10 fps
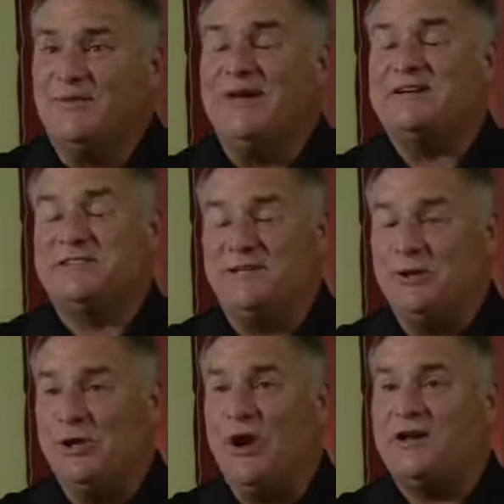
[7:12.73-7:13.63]
We actually
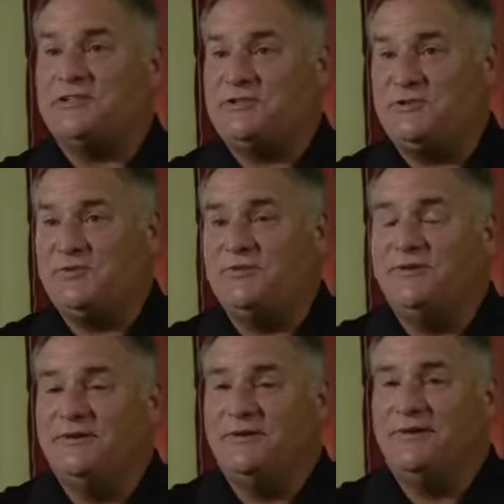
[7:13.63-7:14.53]
lost you
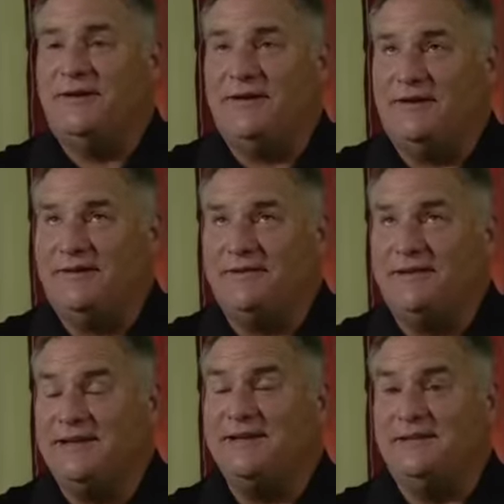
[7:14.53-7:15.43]
uh,
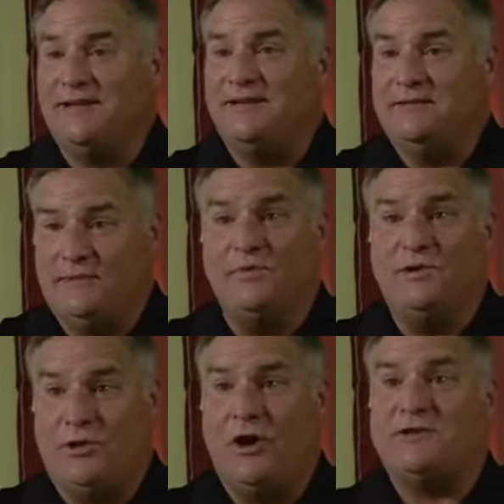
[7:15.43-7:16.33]
in Italy. I mean,
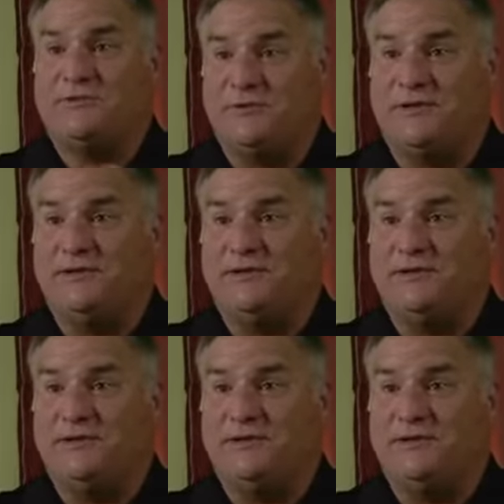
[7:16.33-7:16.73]
we lost you in